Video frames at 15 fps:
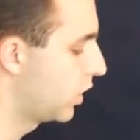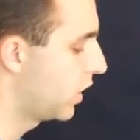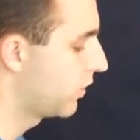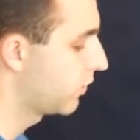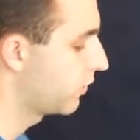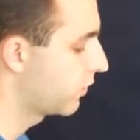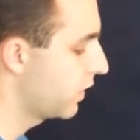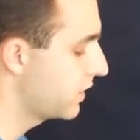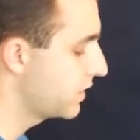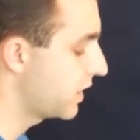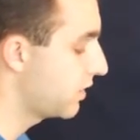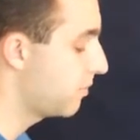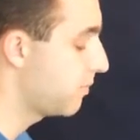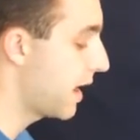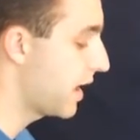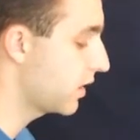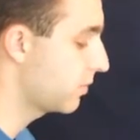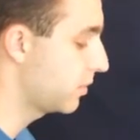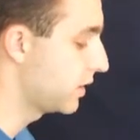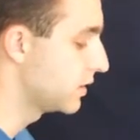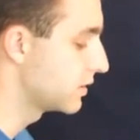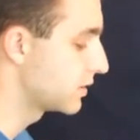A front and a
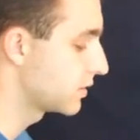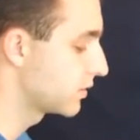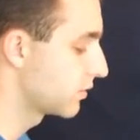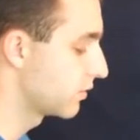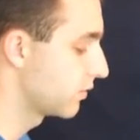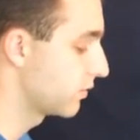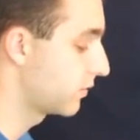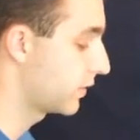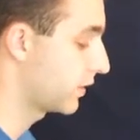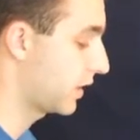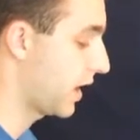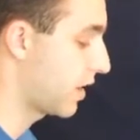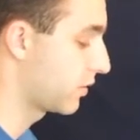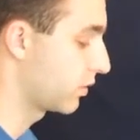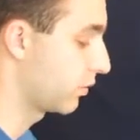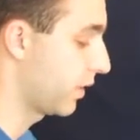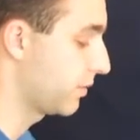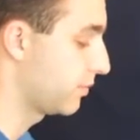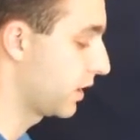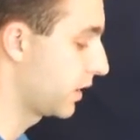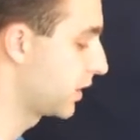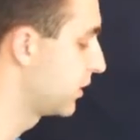back piece for the
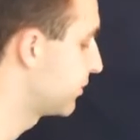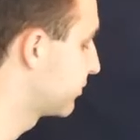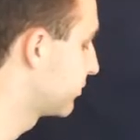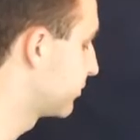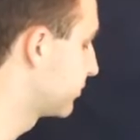counterweight bucket.